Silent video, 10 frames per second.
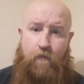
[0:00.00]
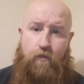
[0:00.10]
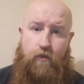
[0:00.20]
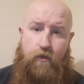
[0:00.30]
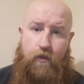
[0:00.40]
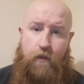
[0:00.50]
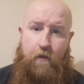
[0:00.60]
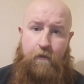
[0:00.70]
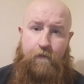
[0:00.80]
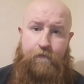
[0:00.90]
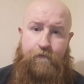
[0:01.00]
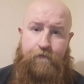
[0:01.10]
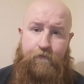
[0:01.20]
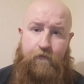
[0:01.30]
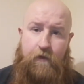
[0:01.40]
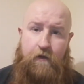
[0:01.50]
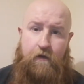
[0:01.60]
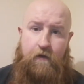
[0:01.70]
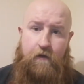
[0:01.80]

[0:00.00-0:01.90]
[no speech]